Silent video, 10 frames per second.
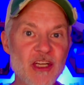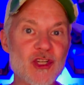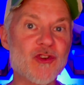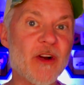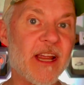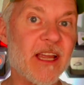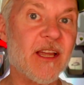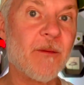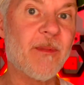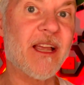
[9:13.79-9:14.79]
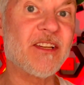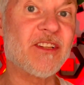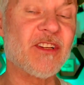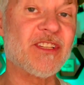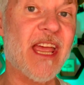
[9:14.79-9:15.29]
trick because
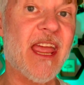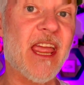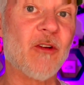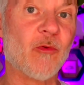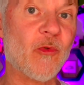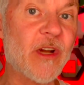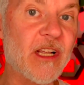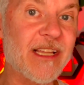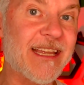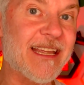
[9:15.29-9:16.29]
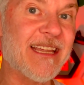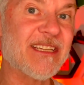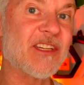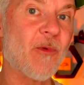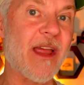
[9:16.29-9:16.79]
there's a really
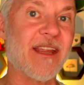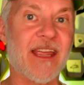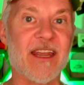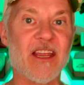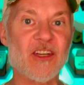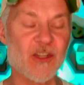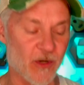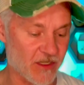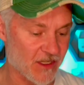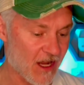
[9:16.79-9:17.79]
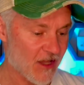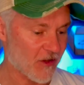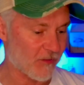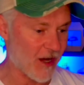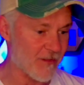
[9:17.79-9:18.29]
easy way to get into it. The
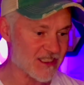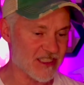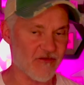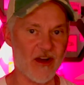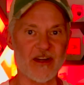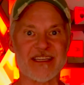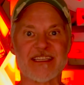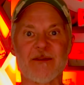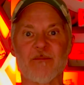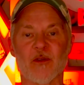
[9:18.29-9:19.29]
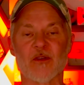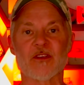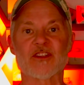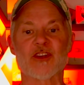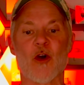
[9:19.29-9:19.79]
premise is very simple,
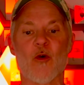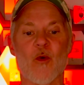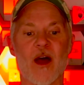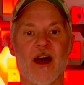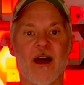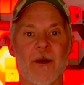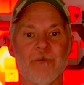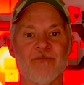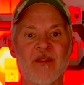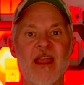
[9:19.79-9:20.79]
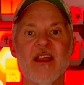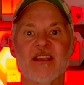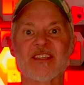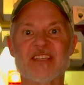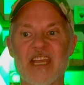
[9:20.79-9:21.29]
so
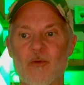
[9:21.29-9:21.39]
stick